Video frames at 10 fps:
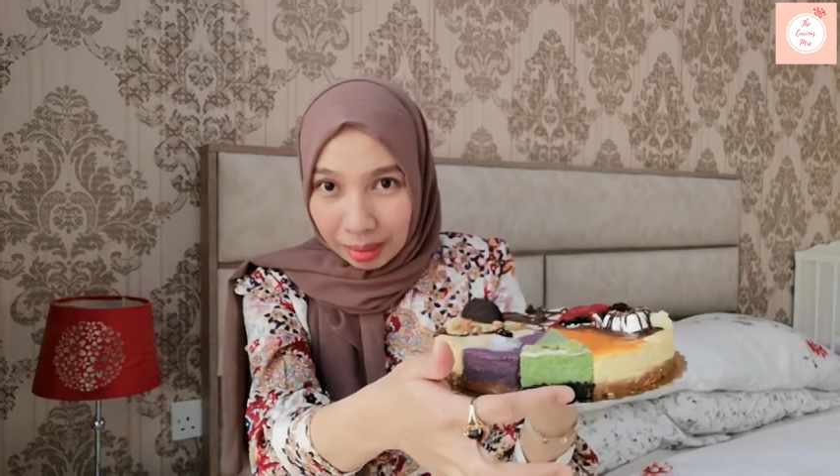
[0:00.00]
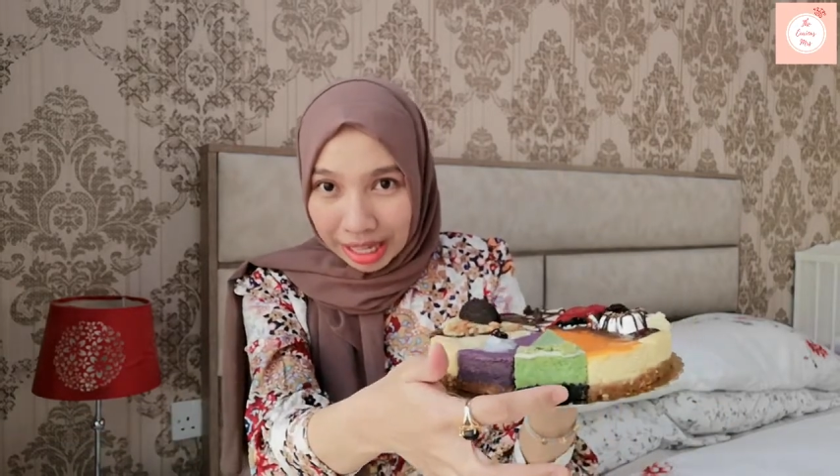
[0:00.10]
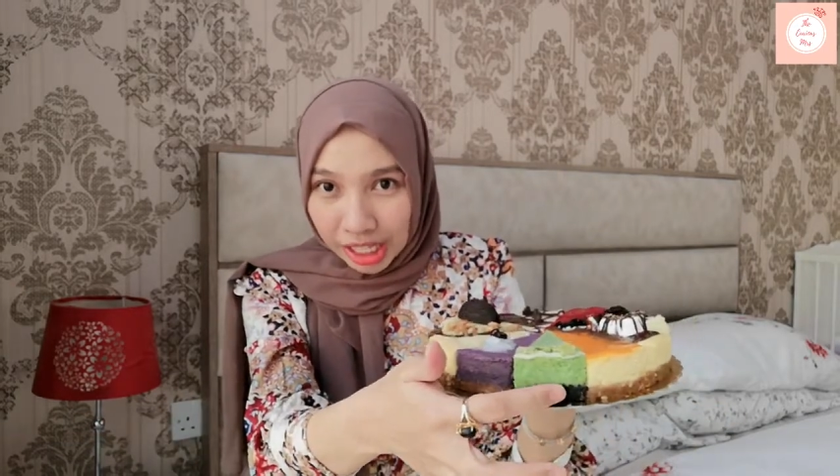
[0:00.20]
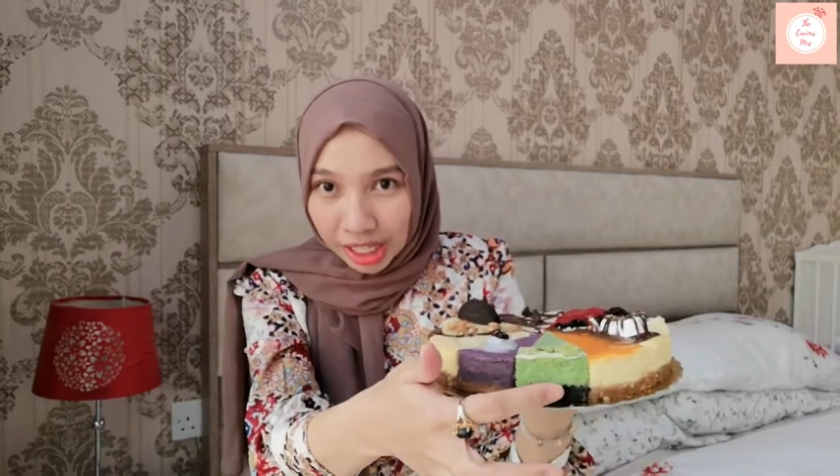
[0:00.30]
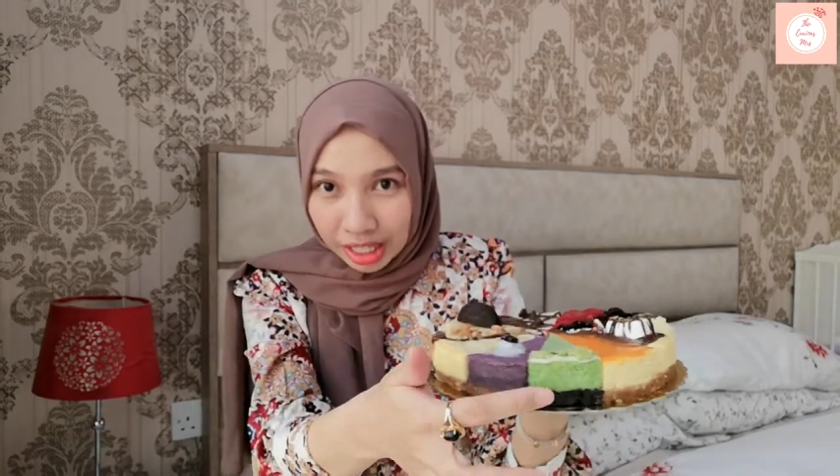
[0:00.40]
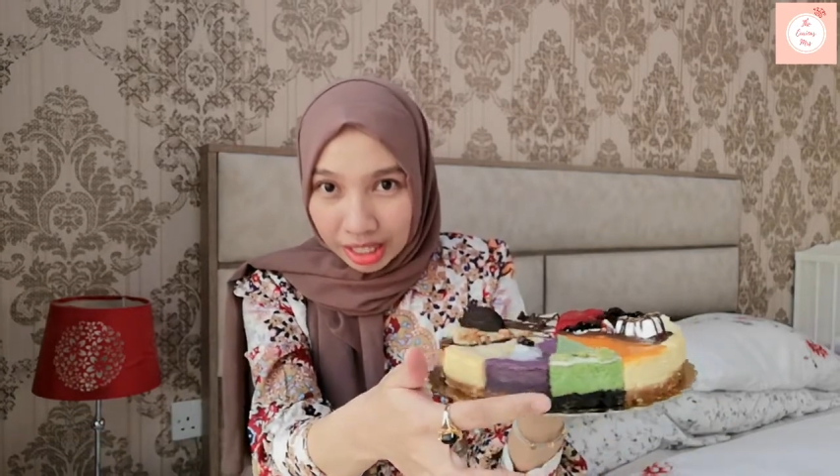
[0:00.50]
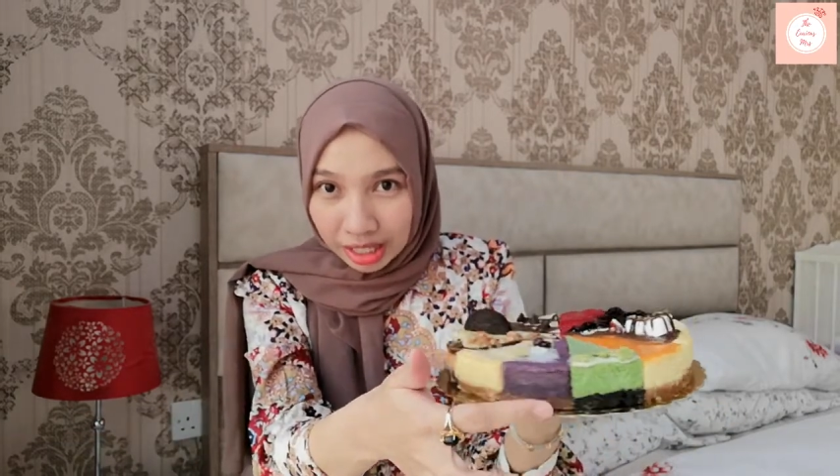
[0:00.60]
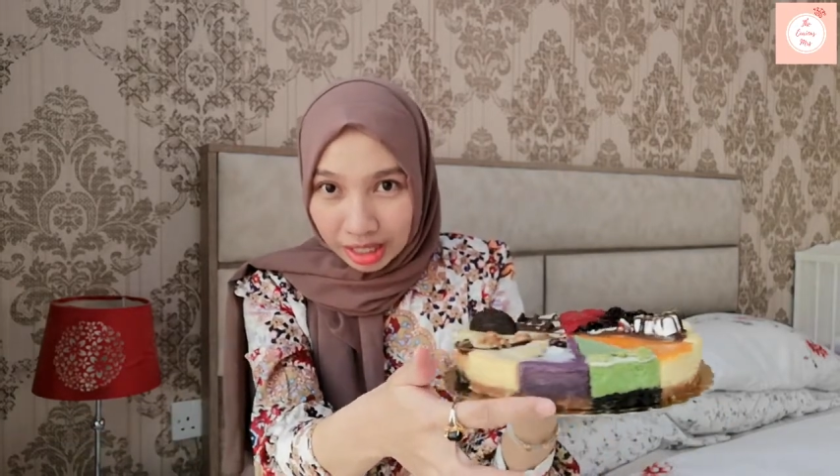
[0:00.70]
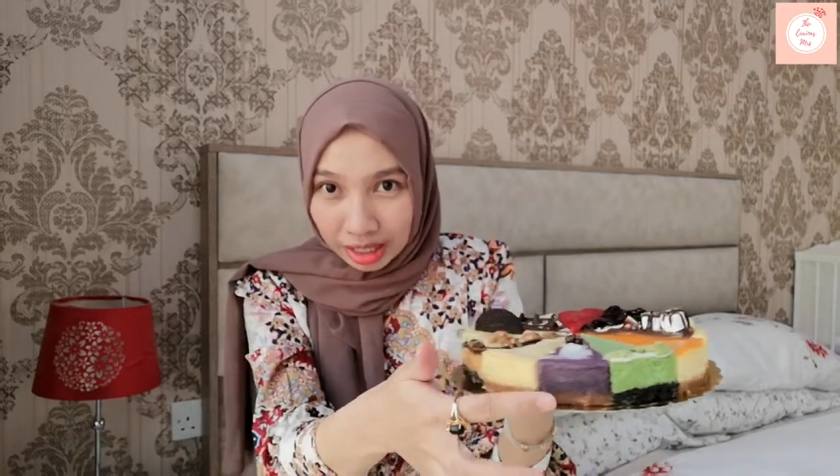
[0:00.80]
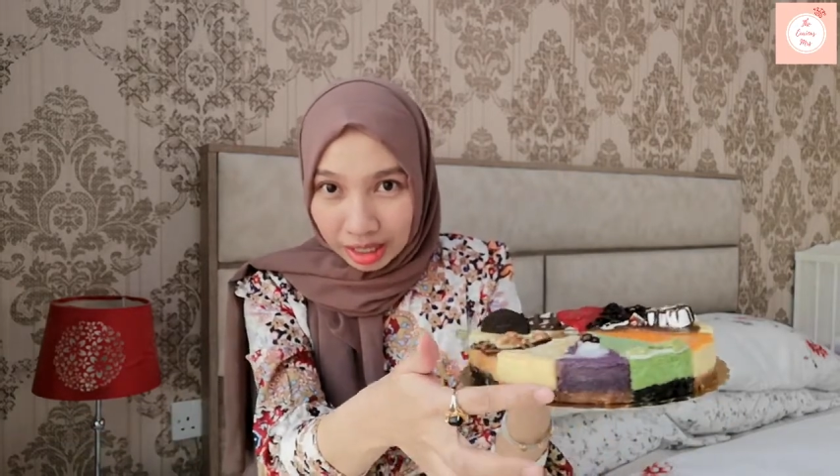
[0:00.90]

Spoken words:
matcha is